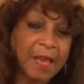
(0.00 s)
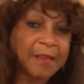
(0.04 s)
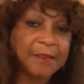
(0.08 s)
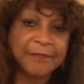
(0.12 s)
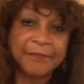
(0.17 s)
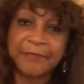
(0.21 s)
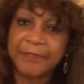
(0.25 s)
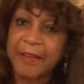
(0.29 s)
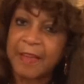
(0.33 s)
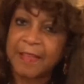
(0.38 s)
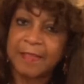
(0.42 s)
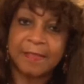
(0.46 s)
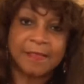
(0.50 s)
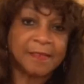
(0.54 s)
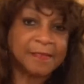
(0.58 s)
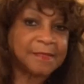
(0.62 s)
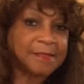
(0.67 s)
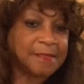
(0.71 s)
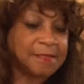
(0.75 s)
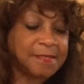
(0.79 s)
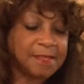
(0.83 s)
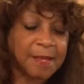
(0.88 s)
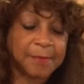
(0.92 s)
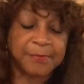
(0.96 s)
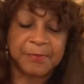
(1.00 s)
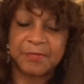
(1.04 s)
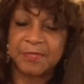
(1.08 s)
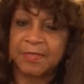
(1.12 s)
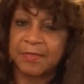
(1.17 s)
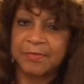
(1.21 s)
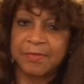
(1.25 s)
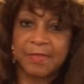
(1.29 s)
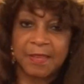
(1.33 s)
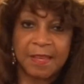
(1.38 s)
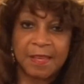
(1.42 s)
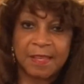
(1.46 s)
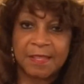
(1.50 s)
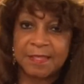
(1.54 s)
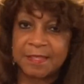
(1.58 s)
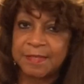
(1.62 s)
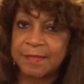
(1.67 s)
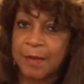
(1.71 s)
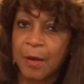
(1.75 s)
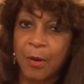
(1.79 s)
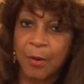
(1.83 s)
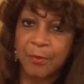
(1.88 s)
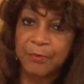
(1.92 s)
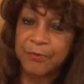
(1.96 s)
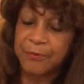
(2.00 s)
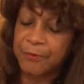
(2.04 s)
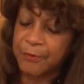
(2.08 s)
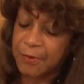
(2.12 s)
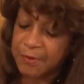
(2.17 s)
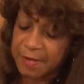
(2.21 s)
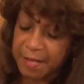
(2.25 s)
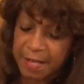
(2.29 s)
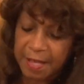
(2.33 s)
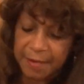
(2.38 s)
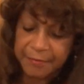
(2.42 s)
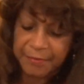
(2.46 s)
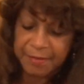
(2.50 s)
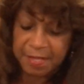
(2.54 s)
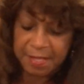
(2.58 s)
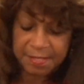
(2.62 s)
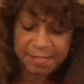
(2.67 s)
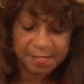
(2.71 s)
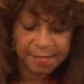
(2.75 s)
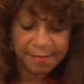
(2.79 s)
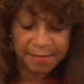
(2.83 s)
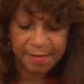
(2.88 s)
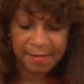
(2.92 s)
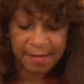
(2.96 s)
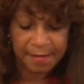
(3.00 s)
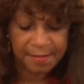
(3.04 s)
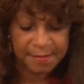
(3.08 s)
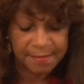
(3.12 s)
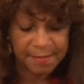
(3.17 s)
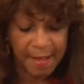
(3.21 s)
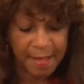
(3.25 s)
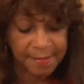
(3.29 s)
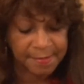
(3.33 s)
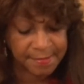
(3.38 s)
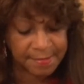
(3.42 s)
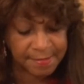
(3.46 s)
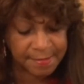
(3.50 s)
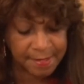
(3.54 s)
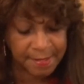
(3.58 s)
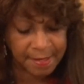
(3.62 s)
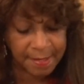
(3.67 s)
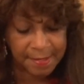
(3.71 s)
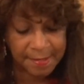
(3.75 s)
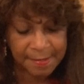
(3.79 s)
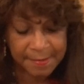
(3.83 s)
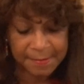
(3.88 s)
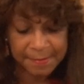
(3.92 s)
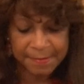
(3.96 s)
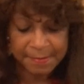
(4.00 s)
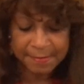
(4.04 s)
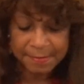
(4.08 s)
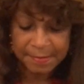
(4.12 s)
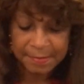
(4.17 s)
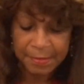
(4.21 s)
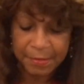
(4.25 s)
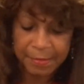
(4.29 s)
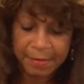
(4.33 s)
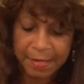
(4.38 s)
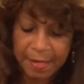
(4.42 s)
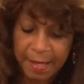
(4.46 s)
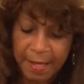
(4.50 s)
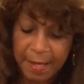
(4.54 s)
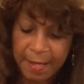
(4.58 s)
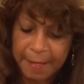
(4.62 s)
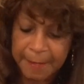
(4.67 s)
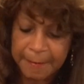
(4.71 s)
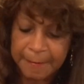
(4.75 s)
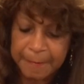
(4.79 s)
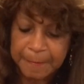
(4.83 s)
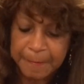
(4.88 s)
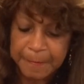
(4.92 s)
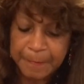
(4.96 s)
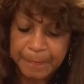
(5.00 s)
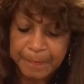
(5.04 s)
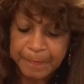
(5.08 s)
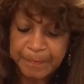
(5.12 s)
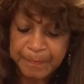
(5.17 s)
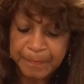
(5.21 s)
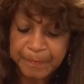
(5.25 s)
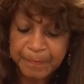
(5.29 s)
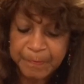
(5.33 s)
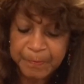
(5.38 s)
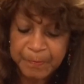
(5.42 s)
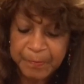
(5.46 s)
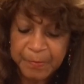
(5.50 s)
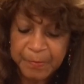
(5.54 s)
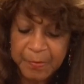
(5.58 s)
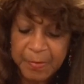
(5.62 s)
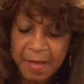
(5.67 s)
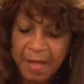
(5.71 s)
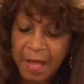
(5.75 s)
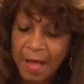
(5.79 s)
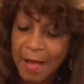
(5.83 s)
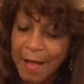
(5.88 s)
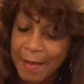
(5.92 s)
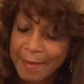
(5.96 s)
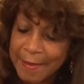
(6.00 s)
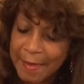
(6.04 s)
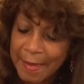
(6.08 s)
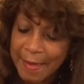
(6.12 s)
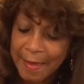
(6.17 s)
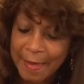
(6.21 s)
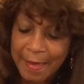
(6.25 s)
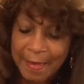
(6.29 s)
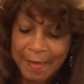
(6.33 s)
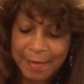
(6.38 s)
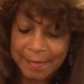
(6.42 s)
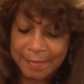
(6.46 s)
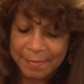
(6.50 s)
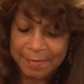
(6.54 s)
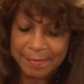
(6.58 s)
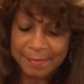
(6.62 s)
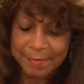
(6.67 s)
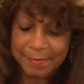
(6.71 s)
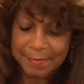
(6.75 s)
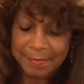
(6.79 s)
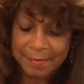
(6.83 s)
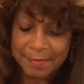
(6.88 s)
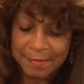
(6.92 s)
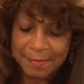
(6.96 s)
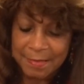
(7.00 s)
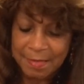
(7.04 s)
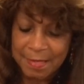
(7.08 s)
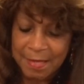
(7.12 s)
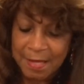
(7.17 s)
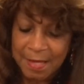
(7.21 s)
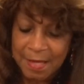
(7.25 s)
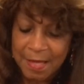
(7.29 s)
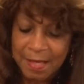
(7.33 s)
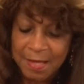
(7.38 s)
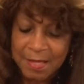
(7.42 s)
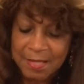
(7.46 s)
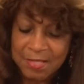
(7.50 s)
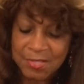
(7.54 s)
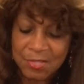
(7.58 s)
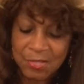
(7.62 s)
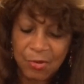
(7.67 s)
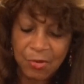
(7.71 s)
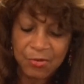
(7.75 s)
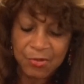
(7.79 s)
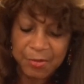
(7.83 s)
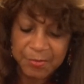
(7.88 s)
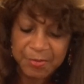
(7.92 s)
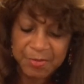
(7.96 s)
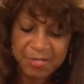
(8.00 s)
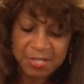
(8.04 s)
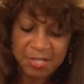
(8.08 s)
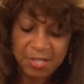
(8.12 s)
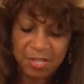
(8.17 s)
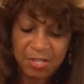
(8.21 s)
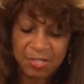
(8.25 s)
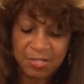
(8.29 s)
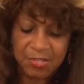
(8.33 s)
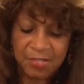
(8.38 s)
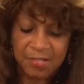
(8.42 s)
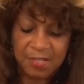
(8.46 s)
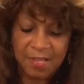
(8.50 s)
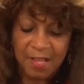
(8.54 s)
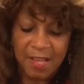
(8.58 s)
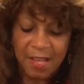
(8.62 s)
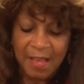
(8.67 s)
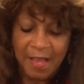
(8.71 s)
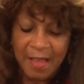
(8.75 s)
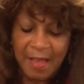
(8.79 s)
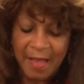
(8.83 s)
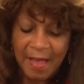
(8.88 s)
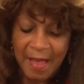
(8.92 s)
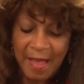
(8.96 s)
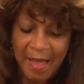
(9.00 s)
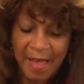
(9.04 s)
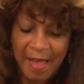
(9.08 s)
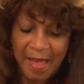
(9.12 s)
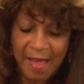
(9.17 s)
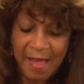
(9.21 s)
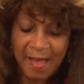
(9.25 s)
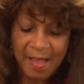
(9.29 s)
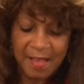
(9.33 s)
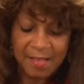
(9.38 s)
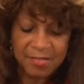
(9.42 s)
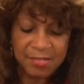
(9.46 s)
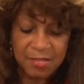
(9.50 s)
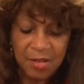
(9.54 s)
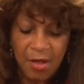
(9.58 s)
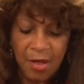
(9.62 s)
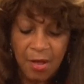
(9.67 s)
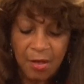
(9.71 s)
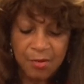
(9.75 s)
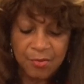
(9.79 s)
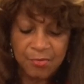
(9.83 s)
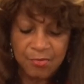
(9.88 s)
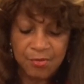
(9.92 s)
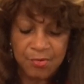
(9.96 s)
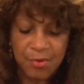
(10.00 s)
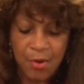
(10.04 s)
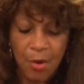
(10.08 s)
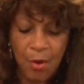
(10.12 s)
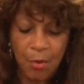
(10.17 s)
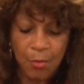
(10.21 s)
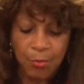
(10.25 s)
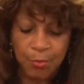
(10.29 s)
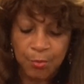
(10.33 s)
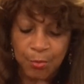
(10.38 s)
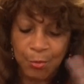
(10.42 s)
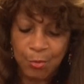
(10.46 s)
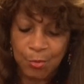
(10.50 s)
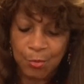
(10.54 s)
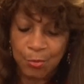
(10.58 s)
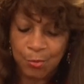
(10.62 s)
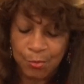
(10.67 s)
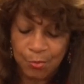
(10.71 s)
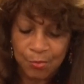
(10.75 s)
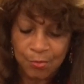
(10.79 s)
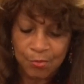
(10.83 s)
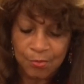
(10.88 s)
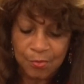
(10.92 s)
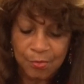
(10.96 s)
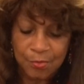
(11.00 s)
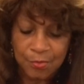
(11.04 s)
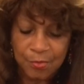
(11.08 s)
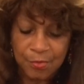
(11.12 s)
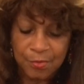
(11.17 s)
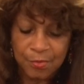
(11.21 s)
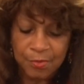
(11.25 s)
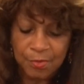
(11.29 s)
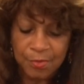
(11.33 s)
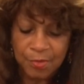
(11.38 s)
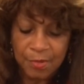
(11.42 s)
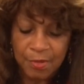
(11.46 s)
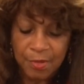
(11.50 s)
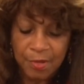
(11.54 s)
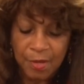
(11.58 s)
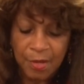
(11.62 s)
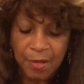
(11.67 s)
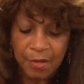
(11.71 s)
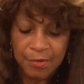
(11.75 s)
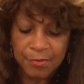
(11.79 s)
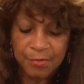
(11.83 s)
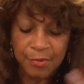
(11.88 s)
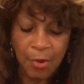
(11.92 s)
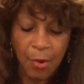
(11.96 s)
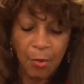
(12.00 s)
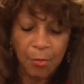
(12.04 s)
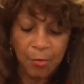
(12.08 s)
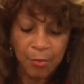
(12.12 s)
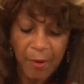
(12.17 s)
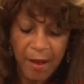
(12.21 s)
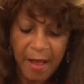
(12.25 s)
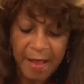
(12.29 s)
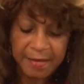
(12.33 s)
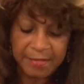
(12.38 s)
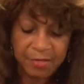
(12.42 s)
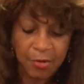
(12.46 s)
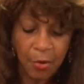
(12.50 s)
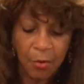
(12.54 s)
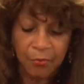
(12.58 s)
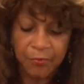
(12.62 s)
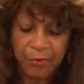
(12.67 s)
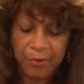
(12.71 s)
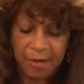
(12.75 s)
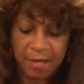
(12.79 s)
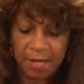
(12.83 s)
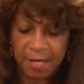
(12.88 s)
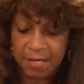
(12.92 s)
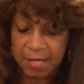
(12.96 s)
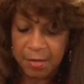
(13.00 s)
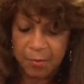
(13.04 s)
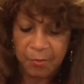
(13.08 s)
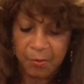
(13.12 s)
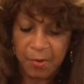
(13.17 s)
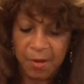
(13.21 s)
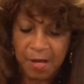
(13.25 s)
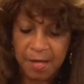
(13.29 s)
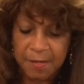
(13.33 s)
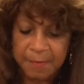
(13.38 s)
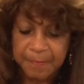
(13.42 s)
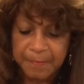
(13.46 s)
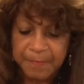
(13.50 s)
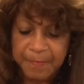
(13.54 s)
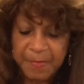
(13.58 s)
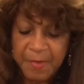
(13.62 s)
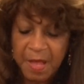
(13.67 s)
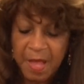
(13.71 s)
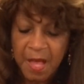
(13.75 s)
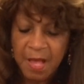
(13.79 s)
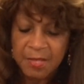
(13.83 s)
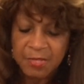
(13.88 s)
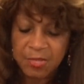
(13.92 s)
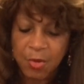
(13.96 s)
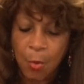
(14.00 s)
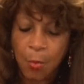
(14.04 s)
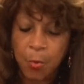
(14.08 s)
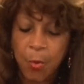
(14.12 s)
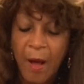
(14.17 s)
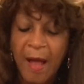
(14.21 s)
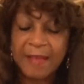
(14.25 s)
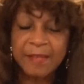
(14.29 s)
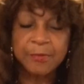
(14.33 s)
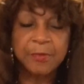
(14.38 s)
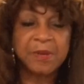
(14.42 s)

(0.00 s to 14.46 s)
Faith is the substance of things hoped for and evidence of things not seen. Okay? Again, Circumcision has no rule, no right over anyone. So why do